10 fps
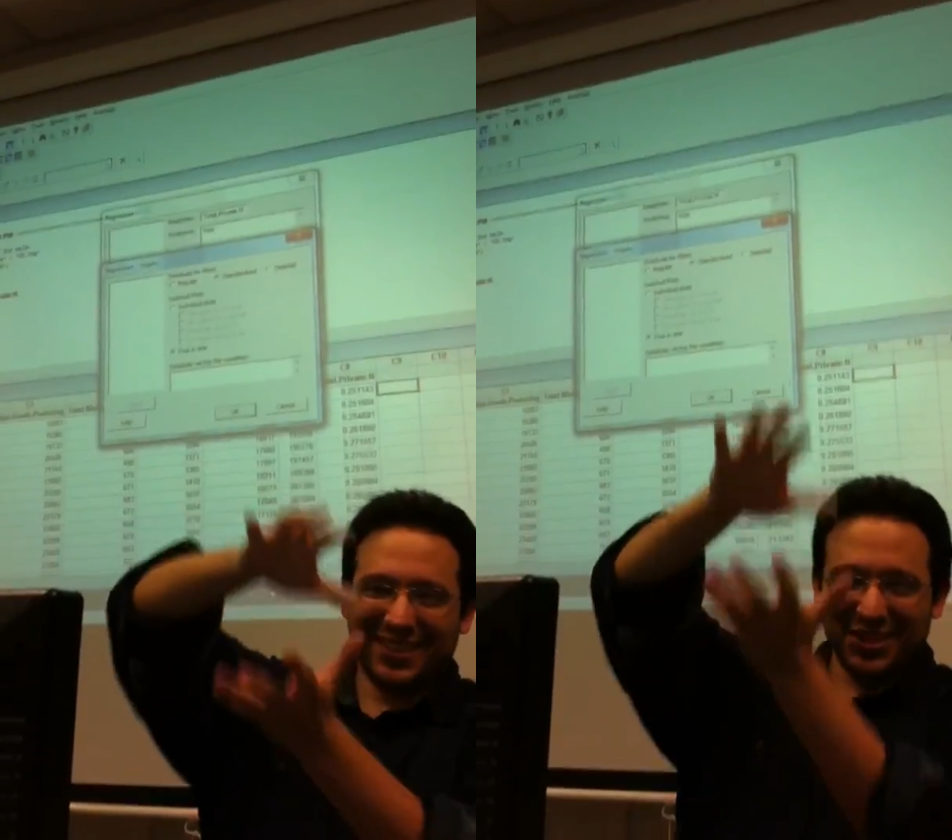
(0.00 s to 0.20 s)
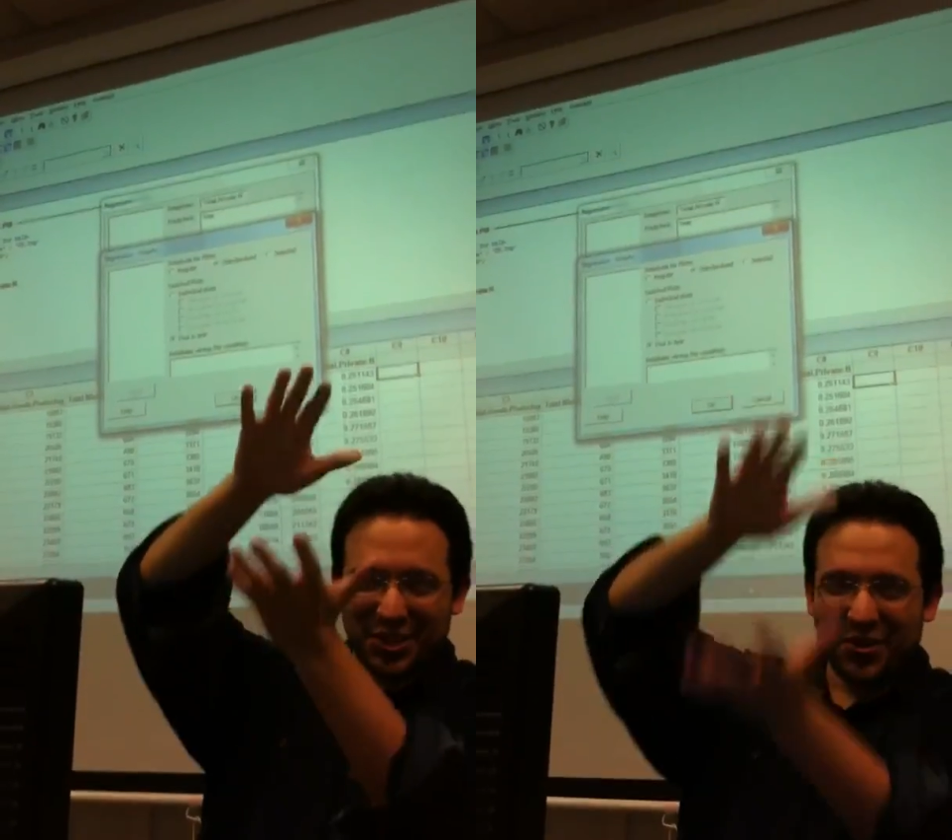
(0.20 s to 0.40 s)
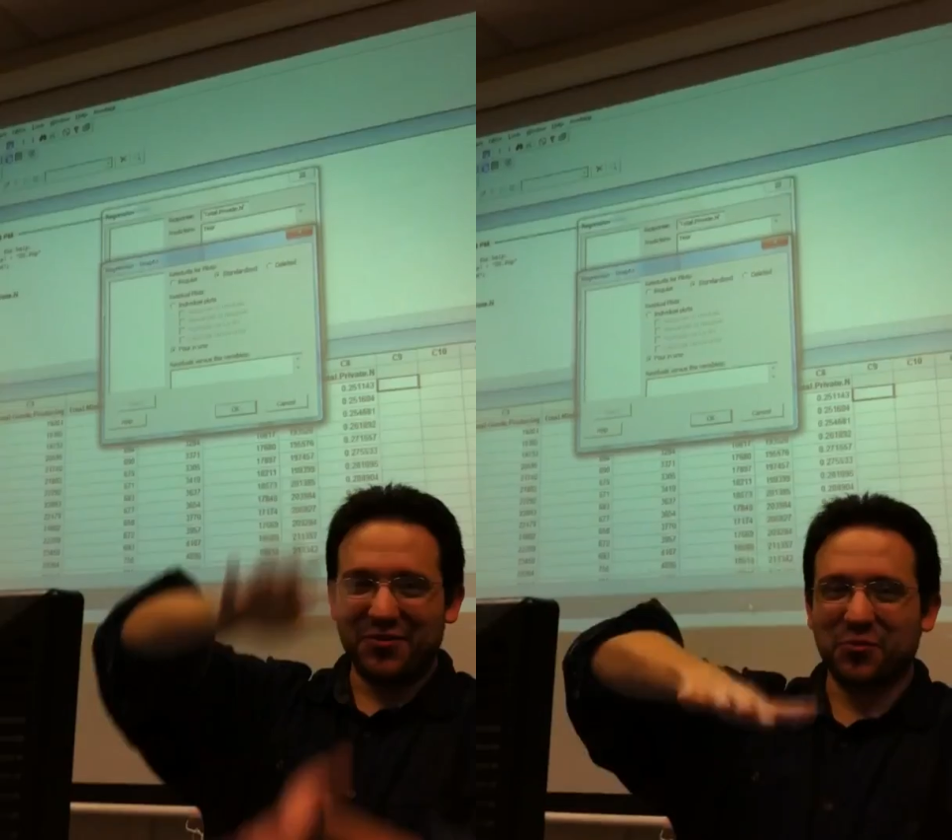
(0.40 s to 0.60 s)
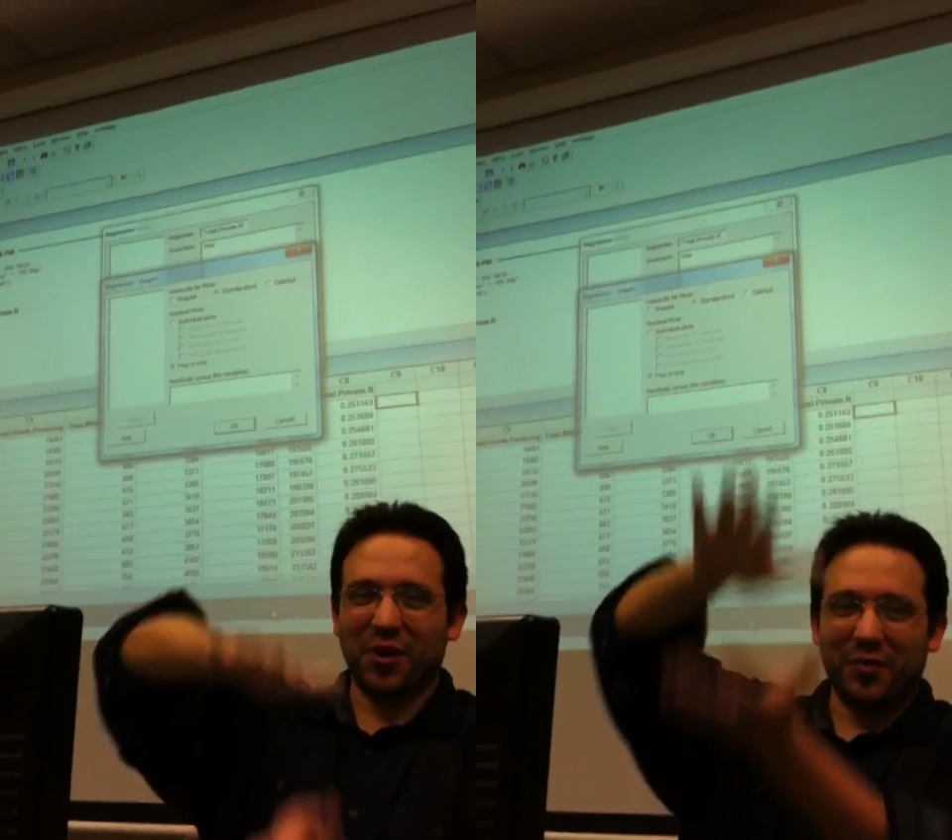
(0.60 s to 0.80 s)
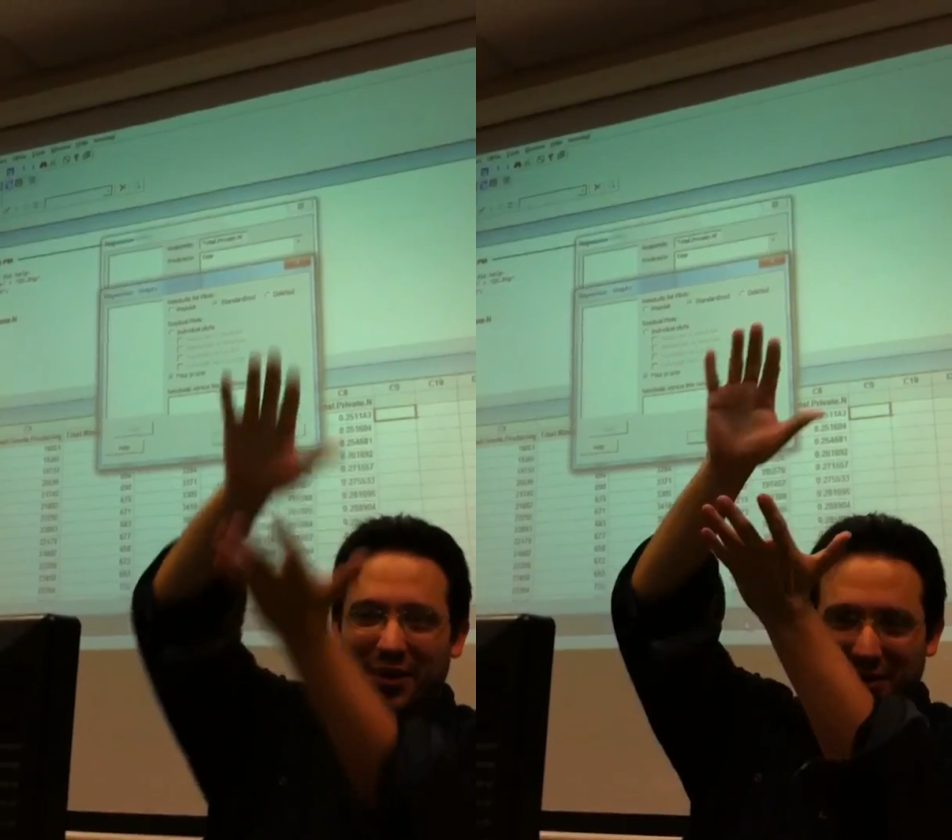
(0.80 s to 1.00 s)

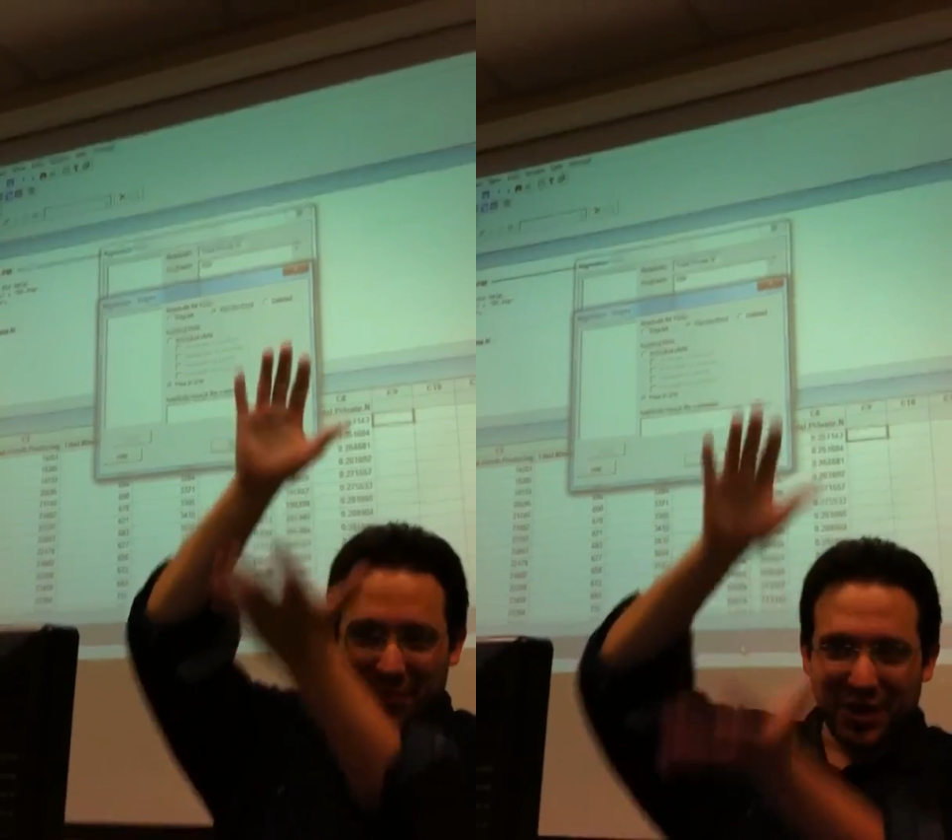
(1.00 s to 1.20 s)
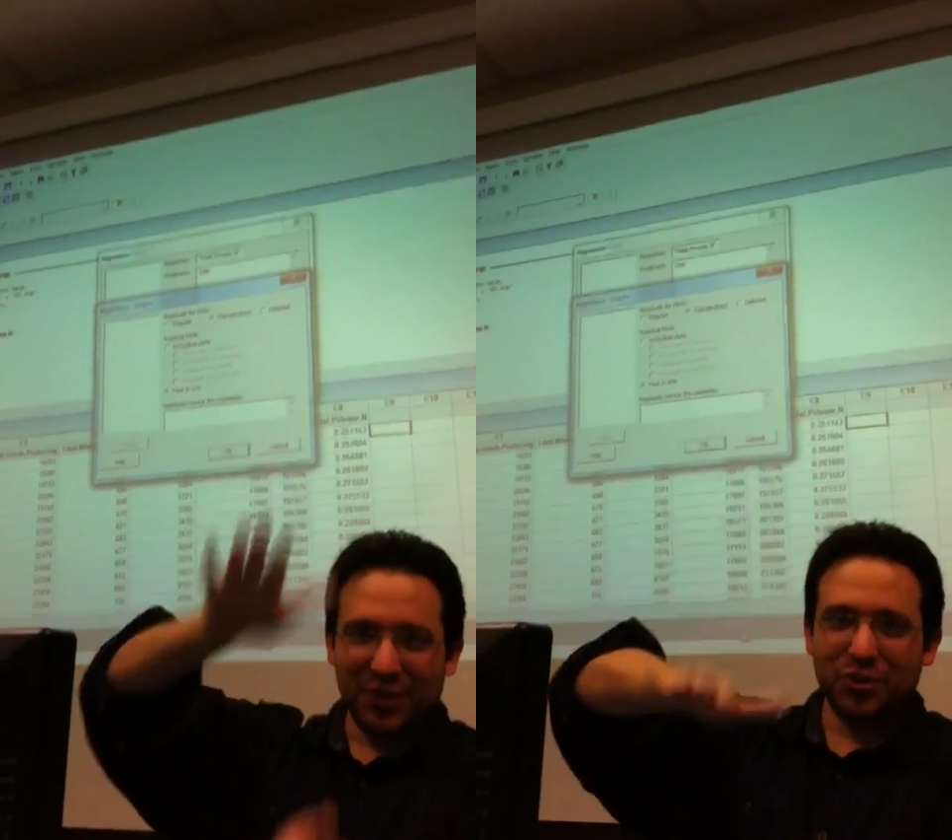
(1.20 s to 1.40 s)
the mean